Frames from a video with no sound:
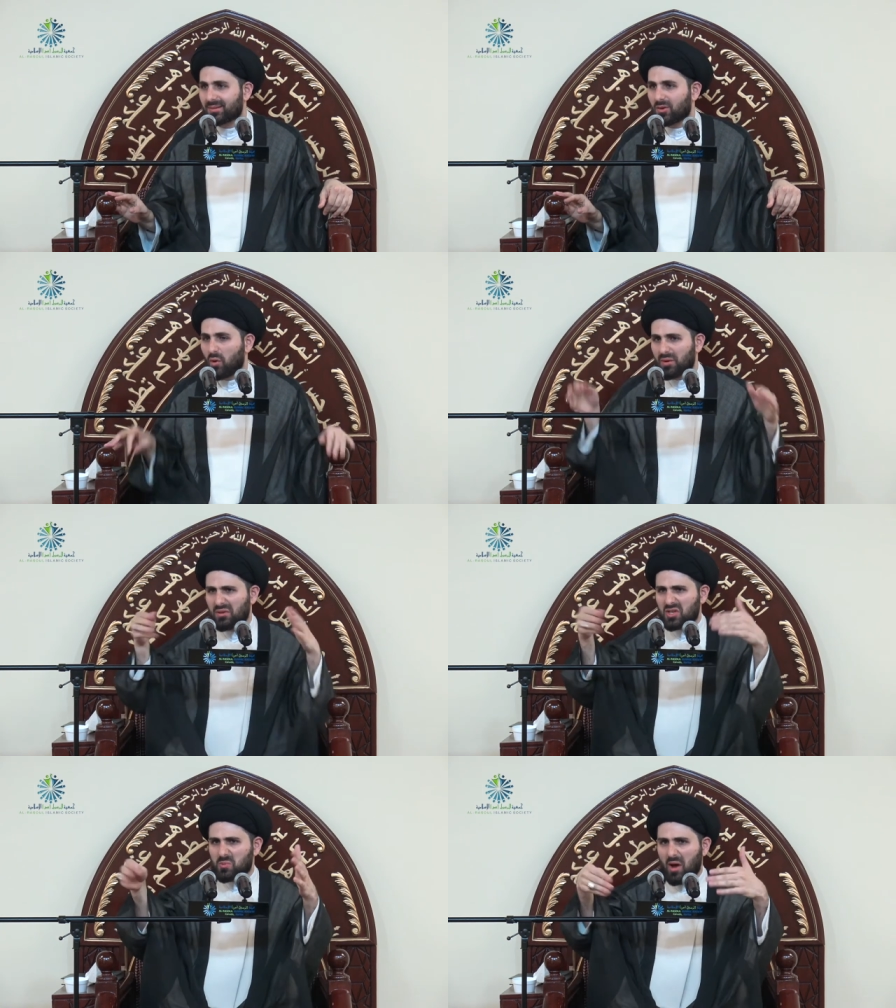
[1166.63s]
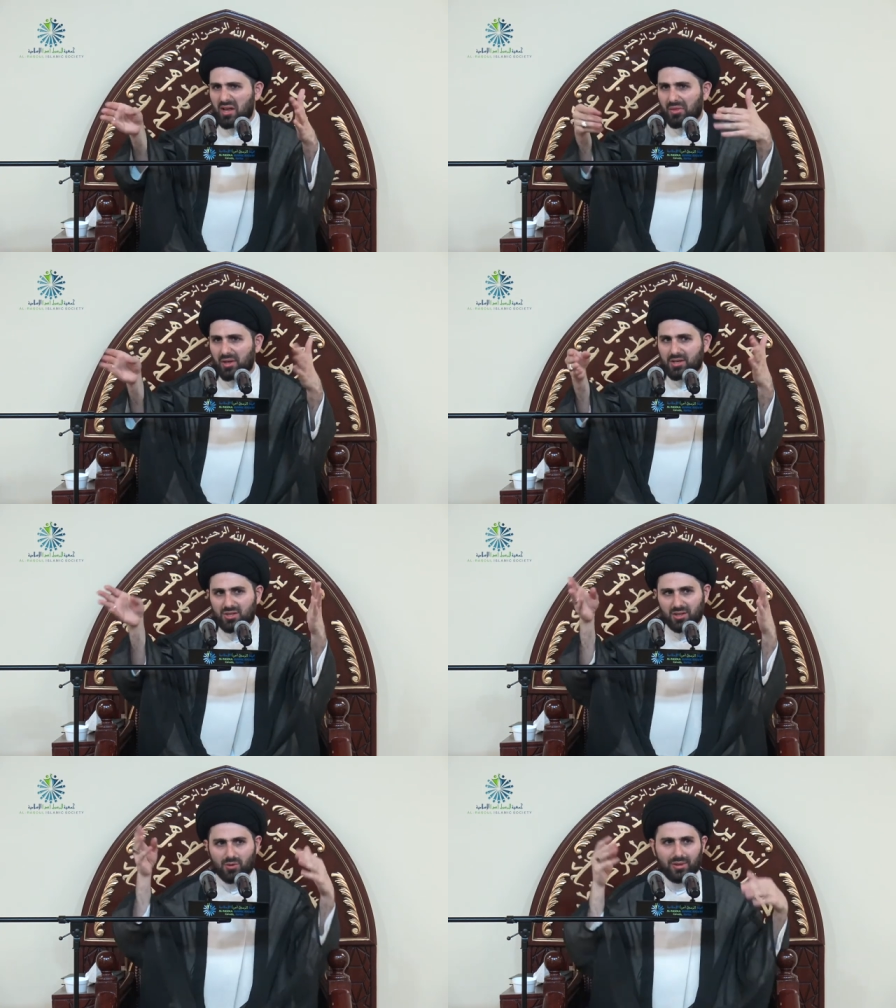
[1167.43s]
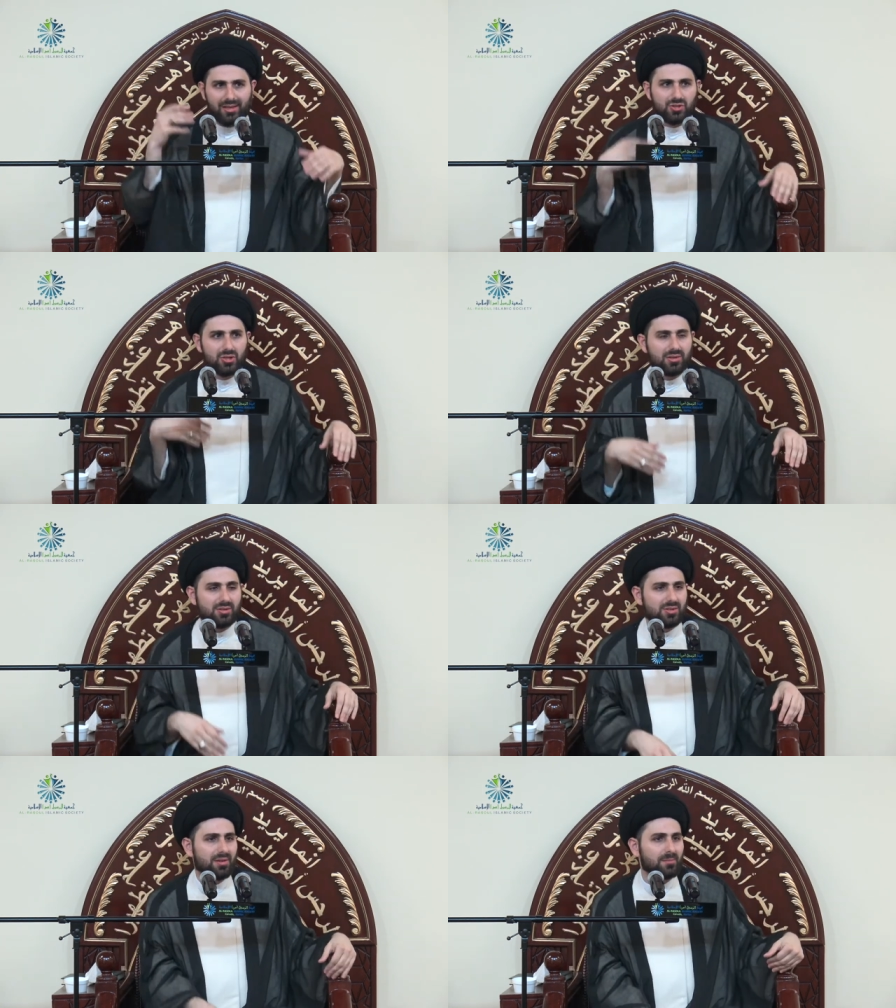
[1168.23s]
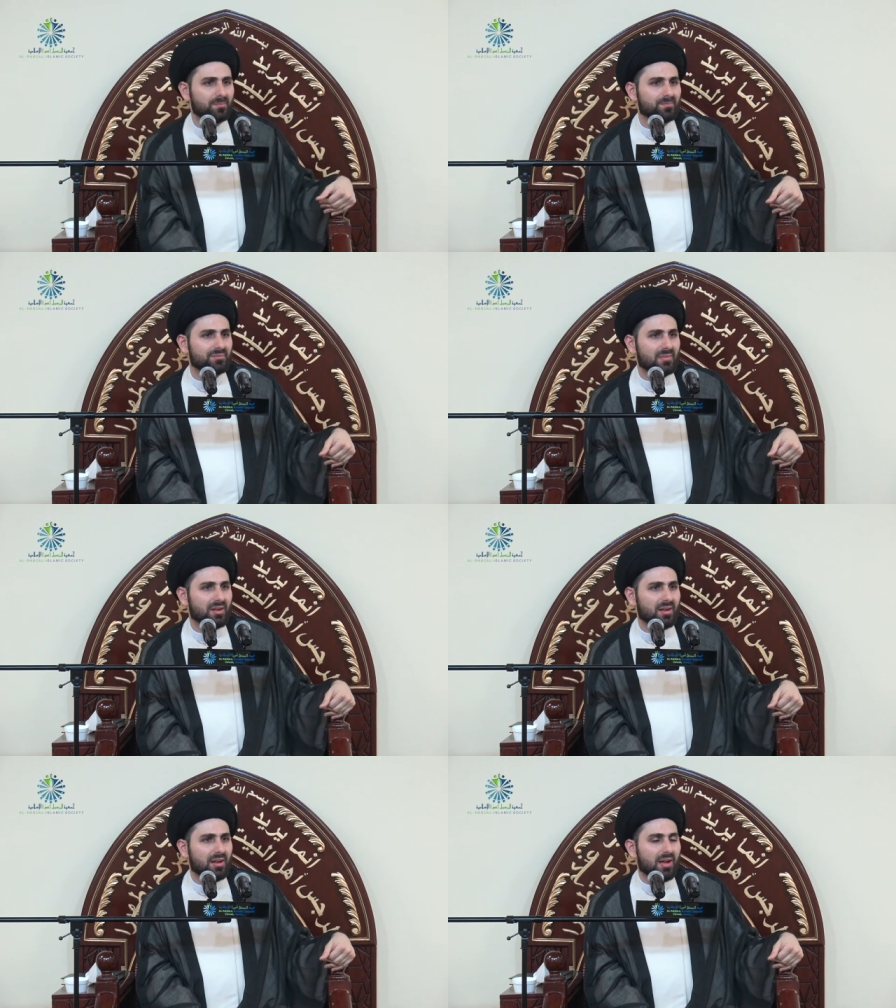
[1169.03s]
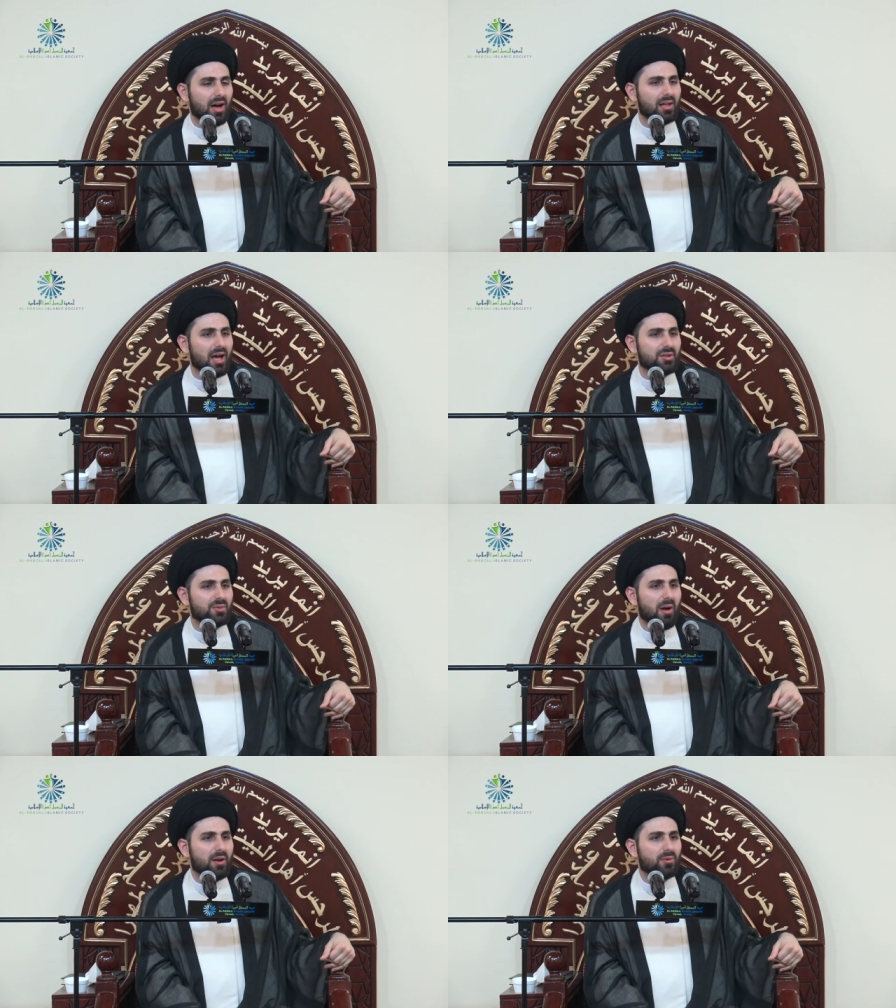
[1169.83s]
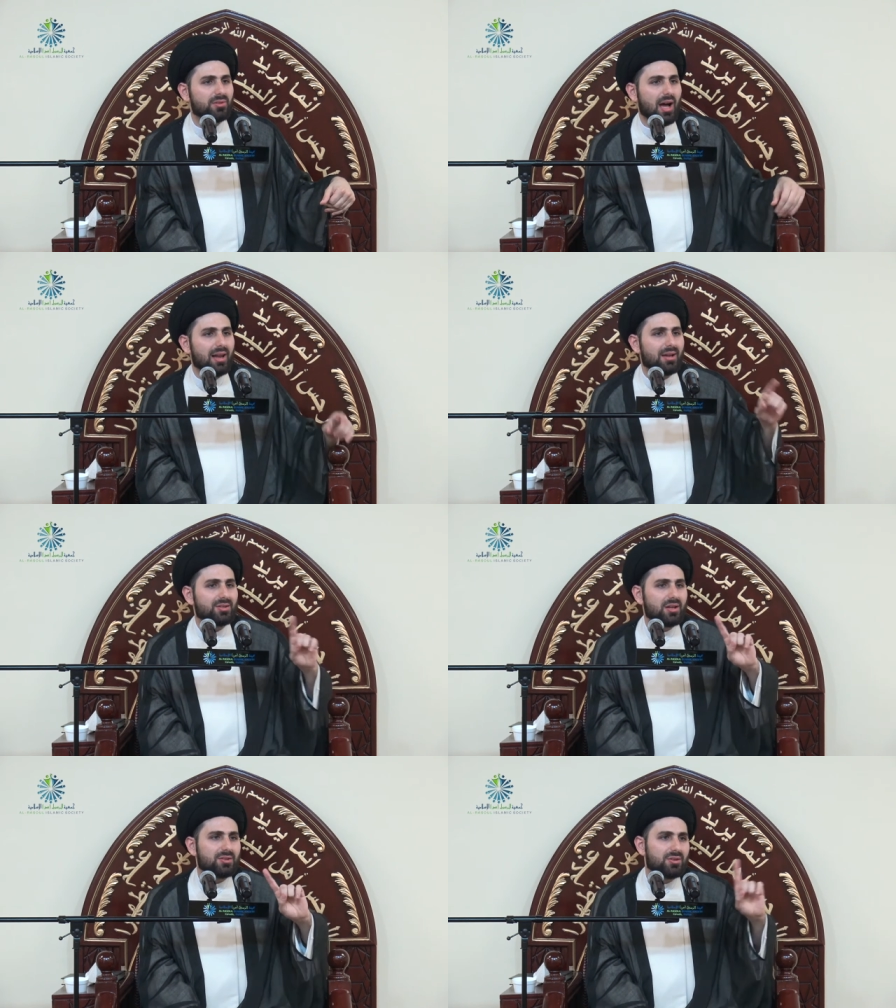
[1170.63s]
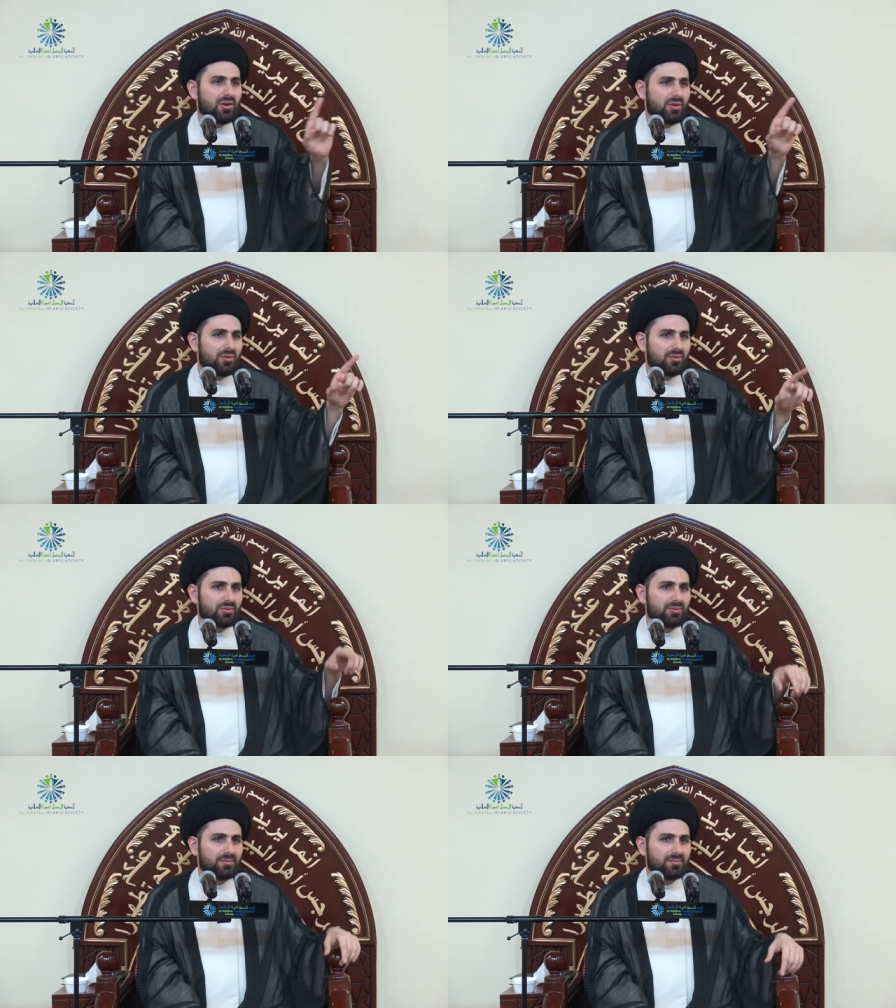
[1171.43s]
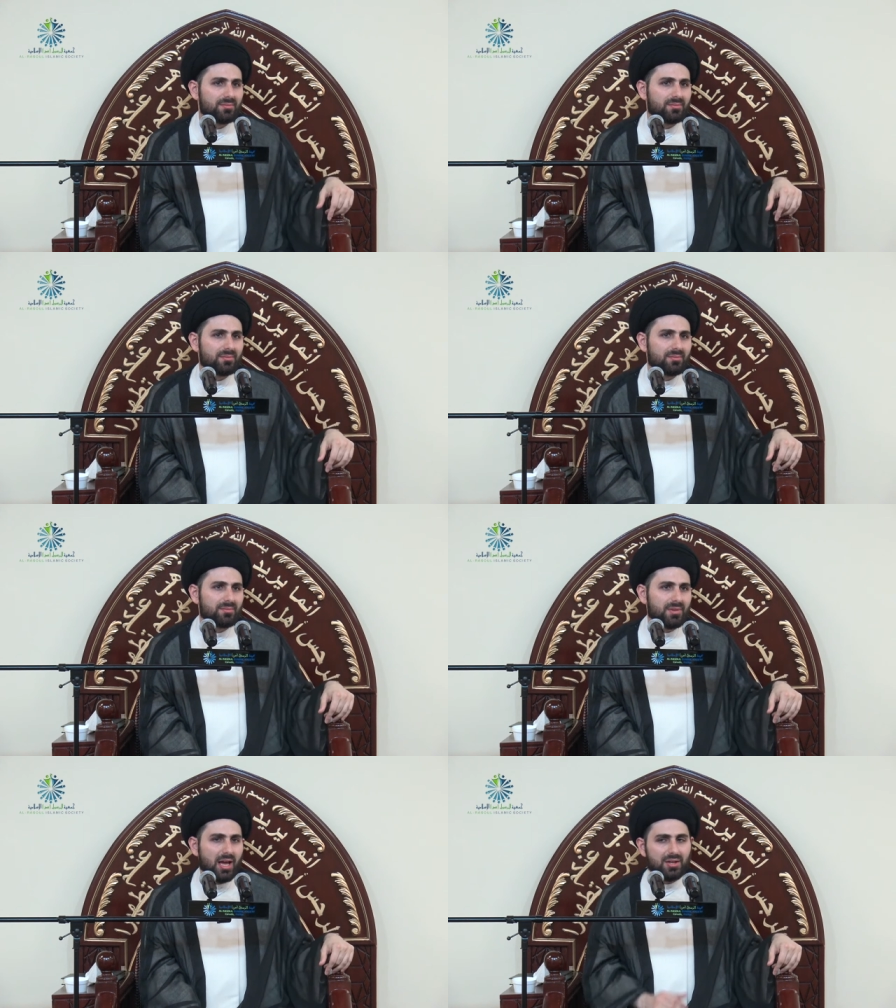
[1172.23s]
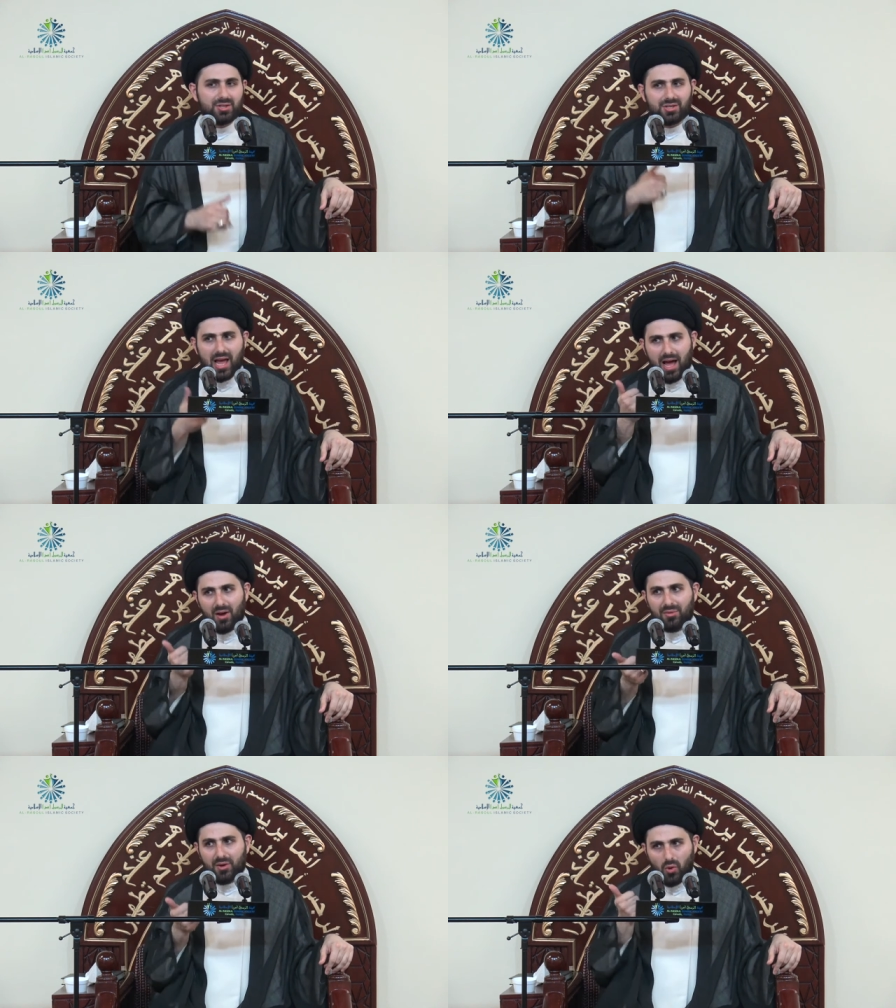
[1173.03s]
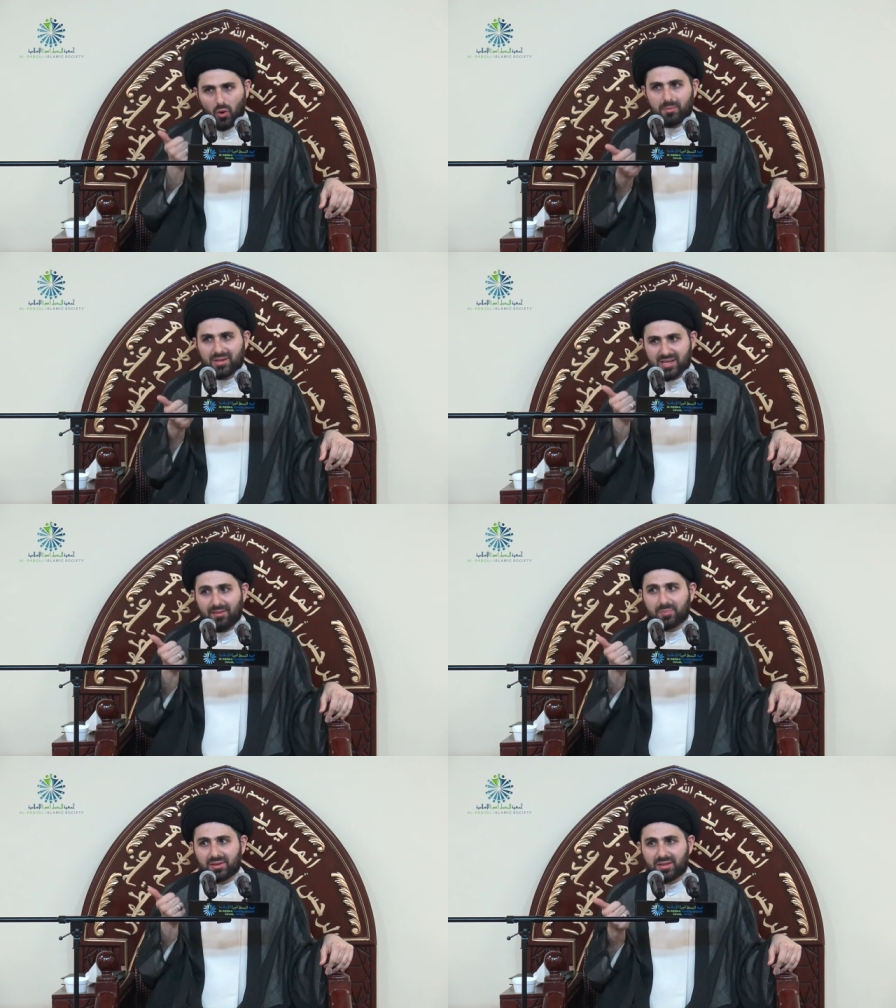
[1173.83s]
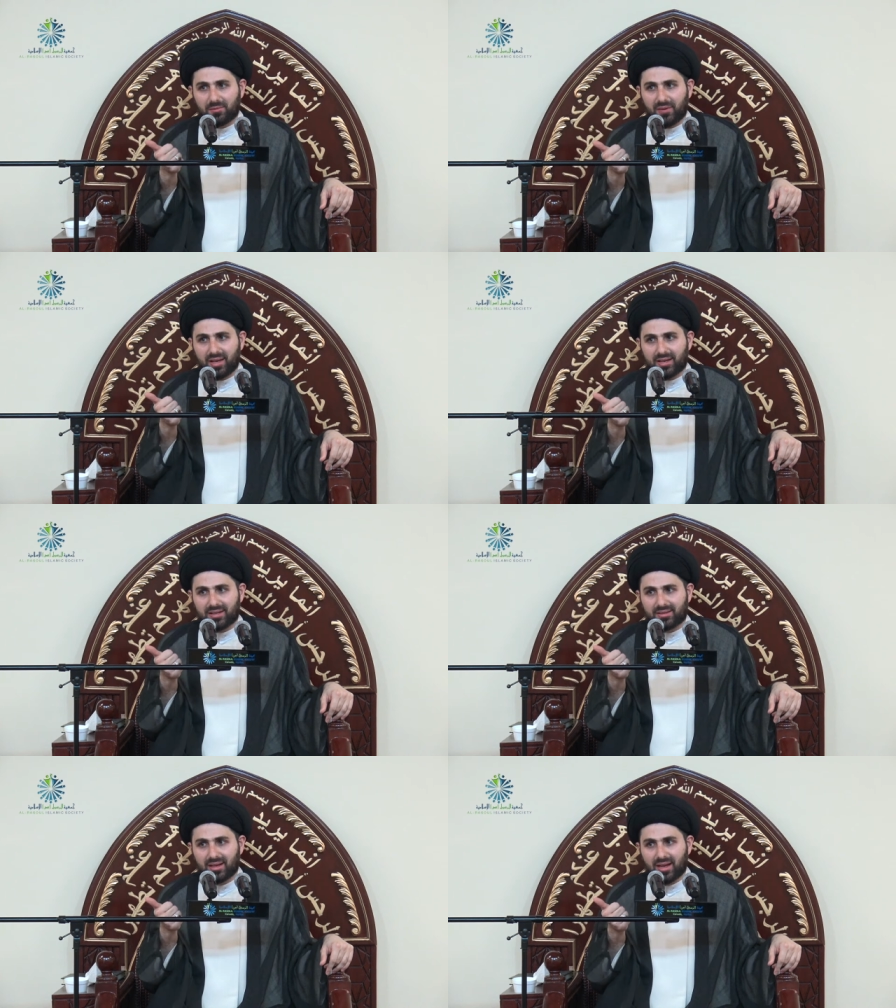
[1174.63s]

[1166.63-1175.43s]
over these monotheistic religions. Allah subhanahu wa ta'ala says, No. Yes, now the Romans have been defeated,